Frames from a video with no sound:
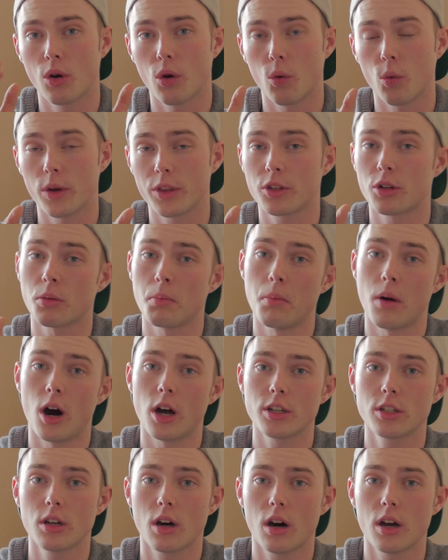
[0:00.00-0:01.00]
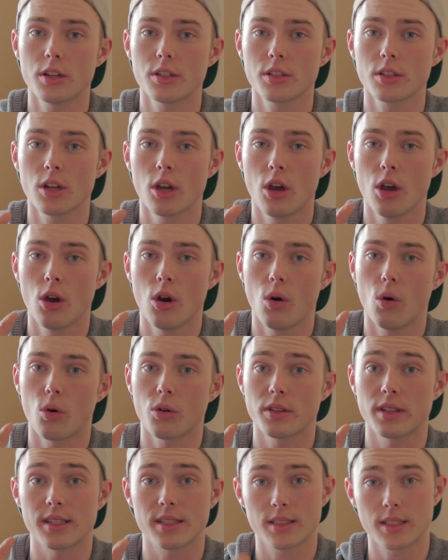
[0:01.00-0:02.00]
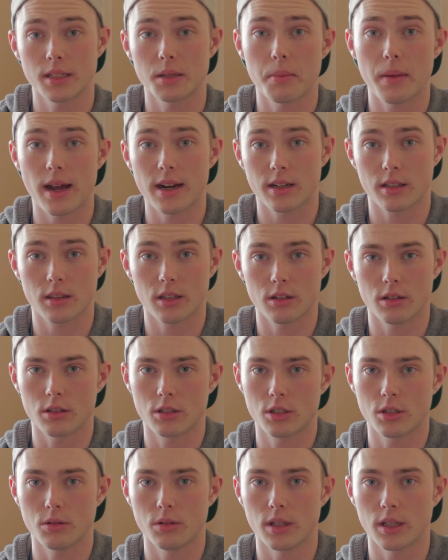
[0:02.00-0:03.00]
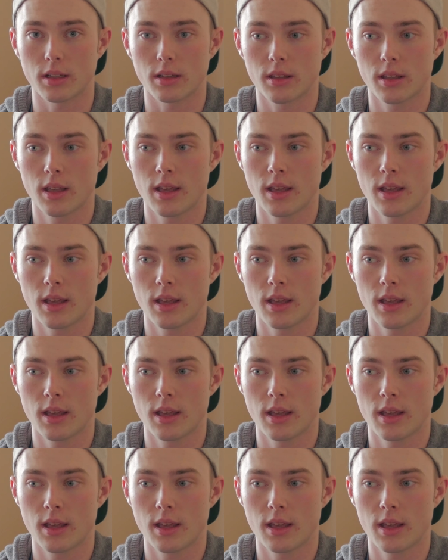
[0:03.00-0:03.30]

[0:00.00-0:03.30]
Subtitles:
with your montage or the cinematic that you're shooting.